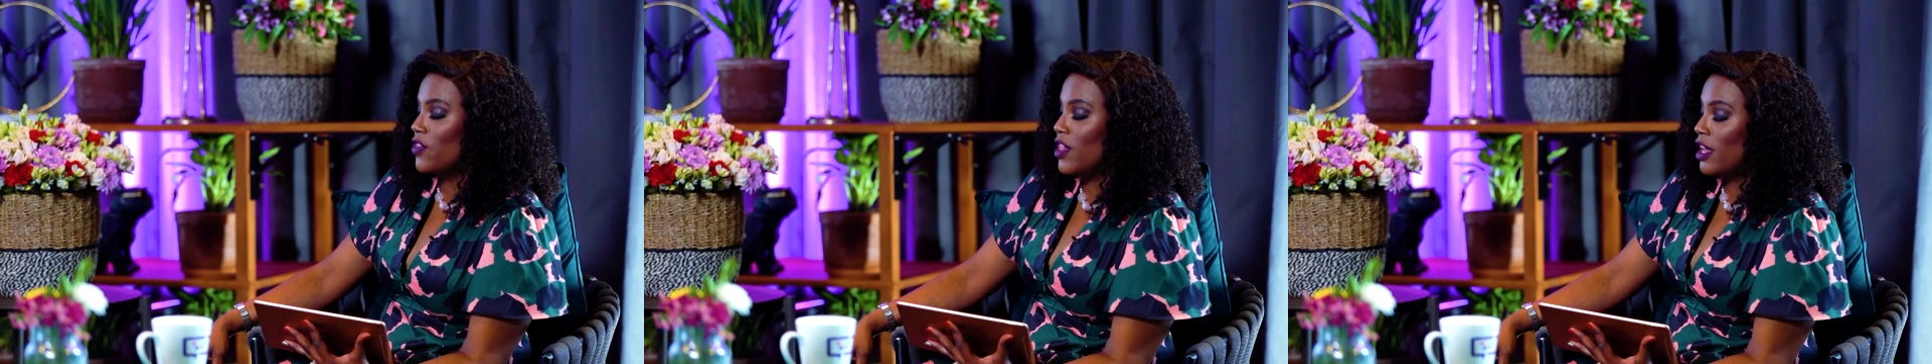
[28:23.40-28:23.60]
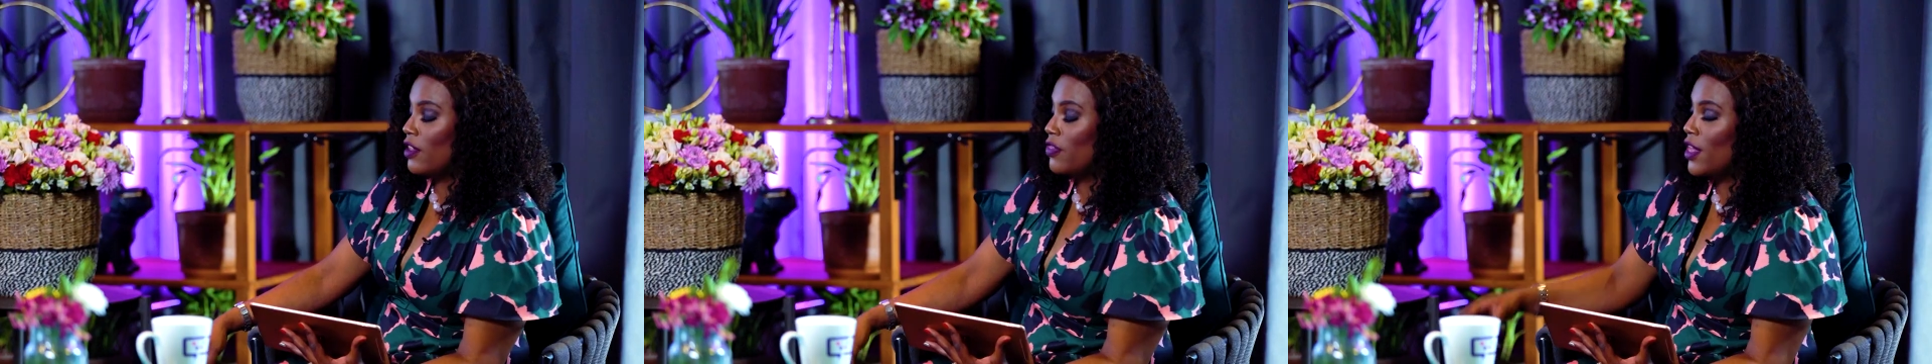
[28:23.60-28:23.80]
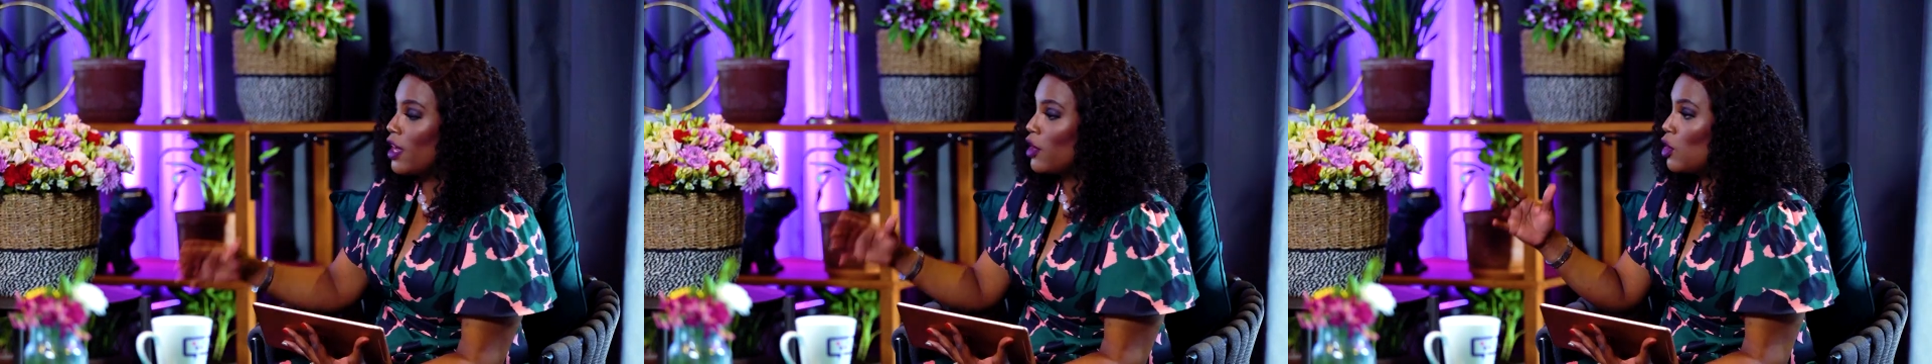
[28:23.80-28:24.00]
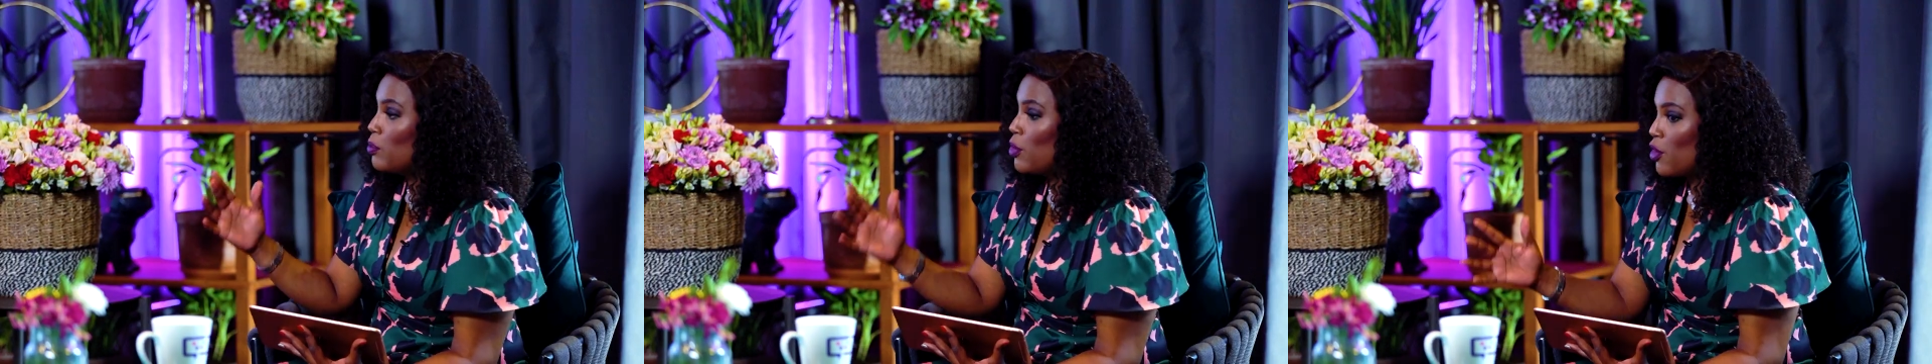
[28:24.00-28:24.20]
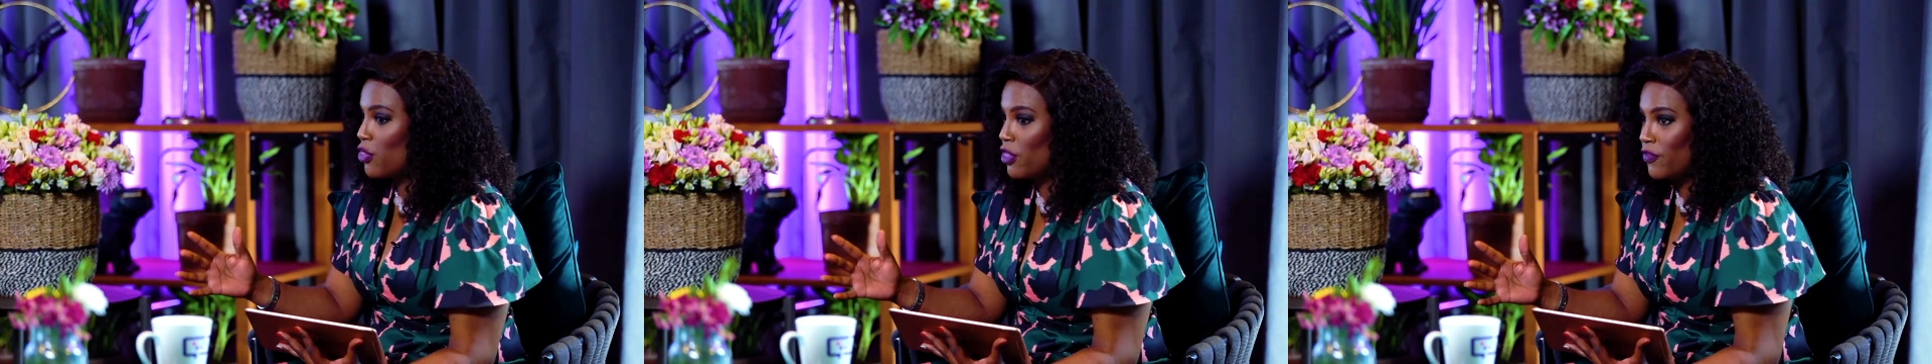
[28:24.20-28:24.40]
that, and thank you
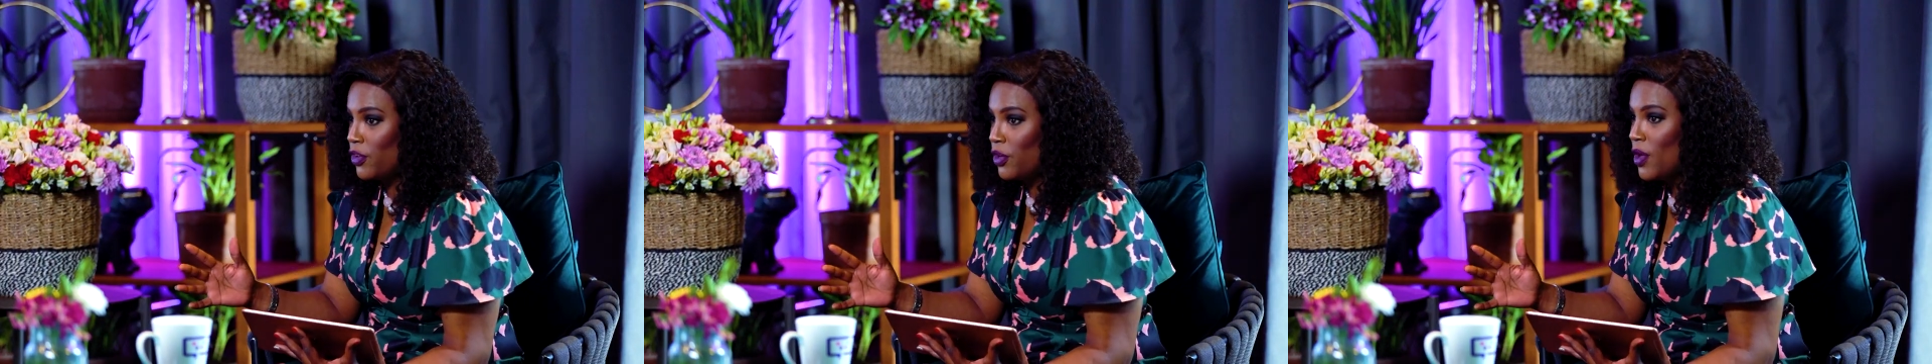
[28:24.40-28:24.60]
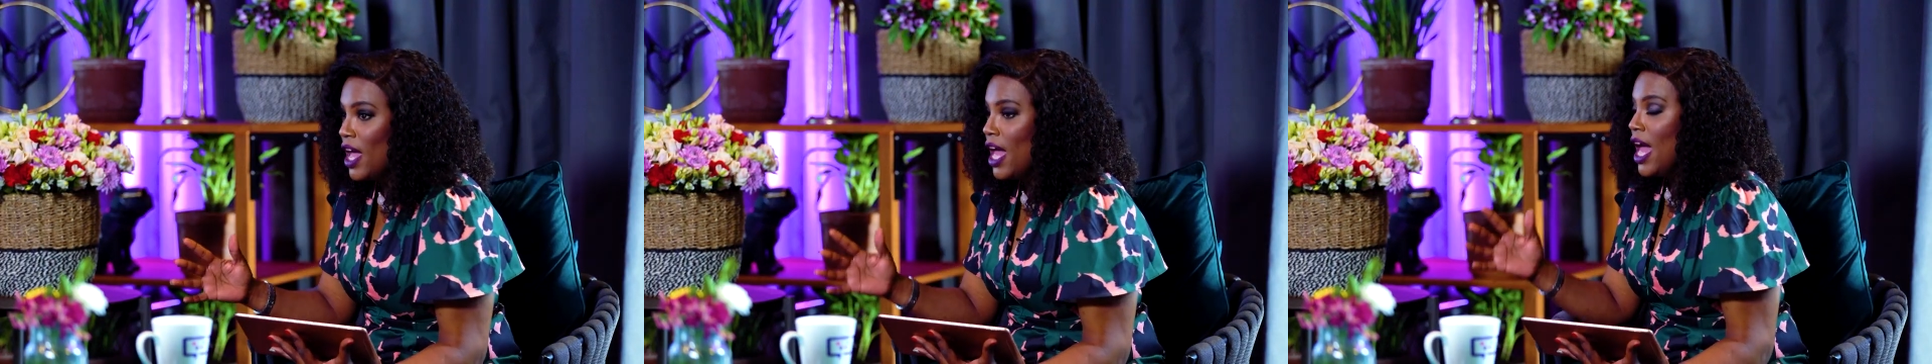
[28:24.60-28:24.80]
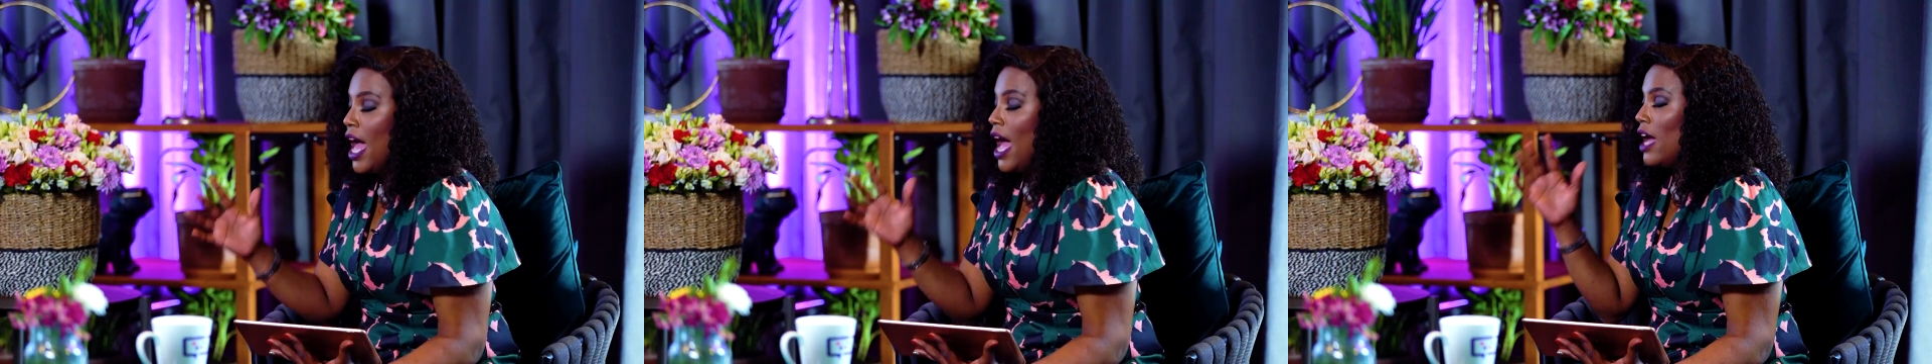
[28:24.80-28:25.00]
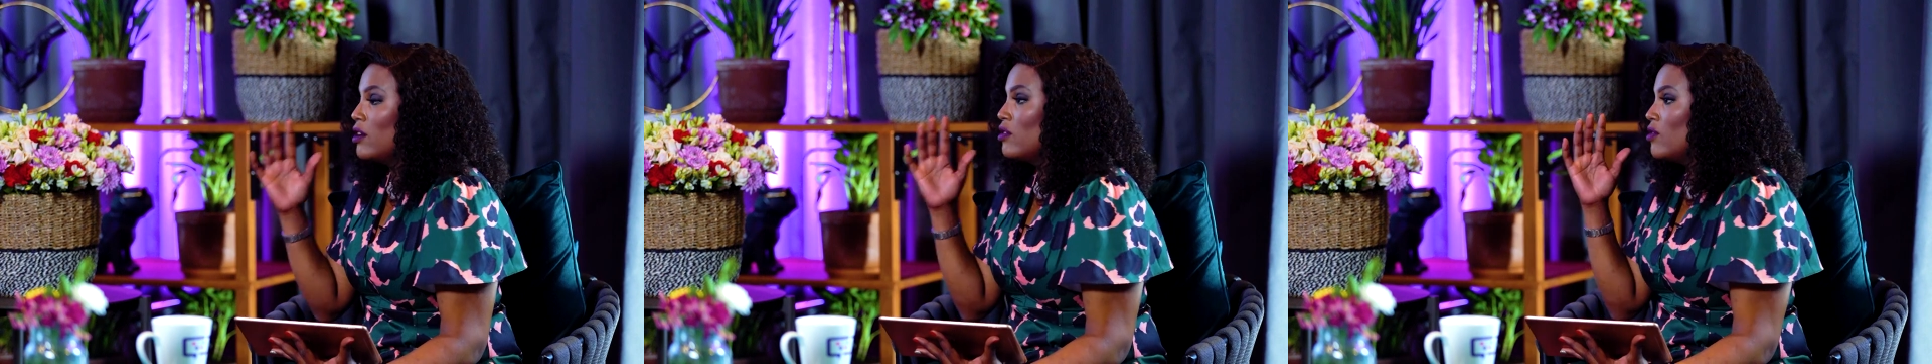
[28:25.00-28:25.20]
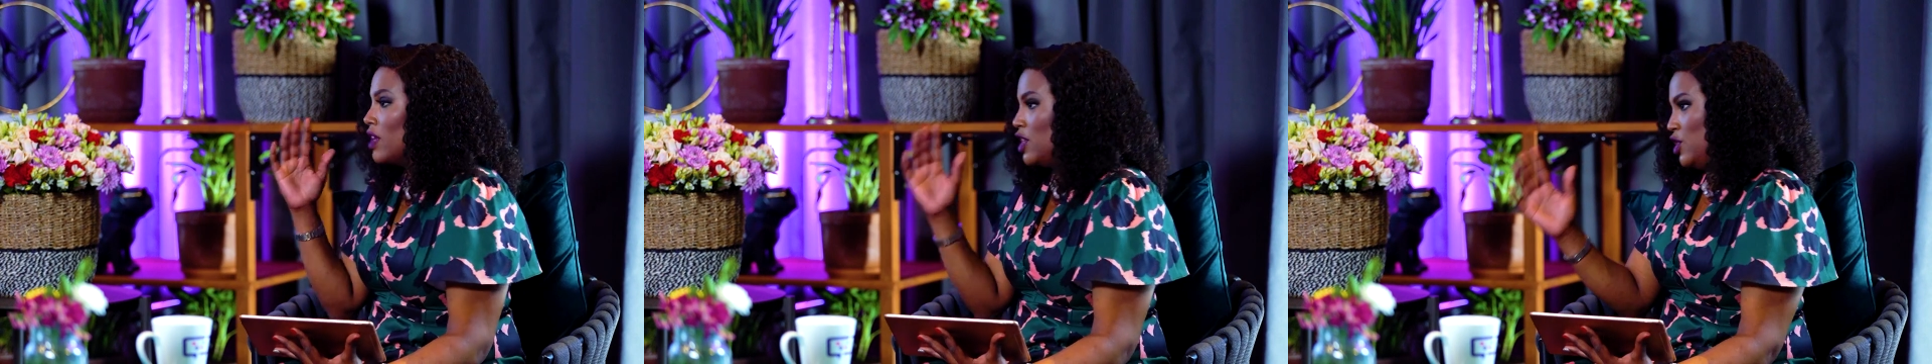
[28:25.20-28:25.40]
both of you. And
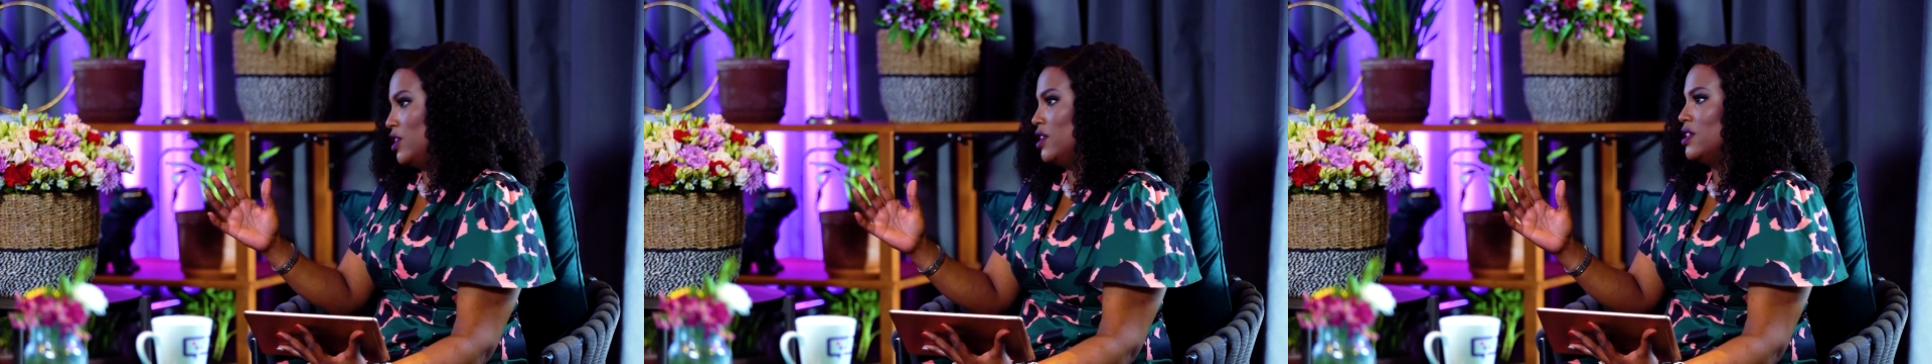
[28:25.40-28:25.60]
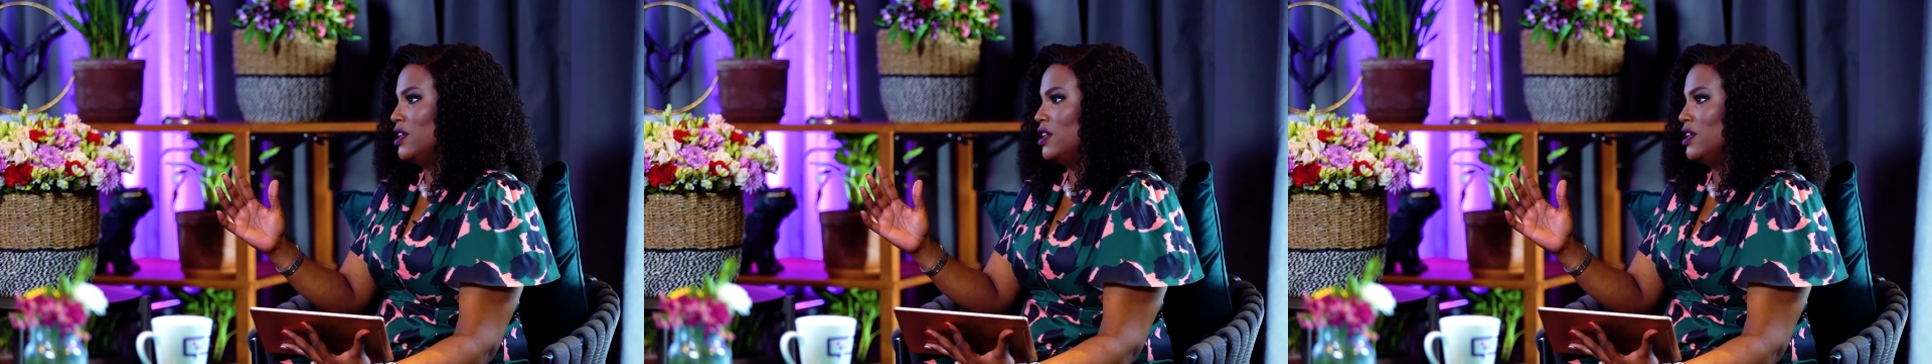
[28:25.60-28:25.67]
Richard,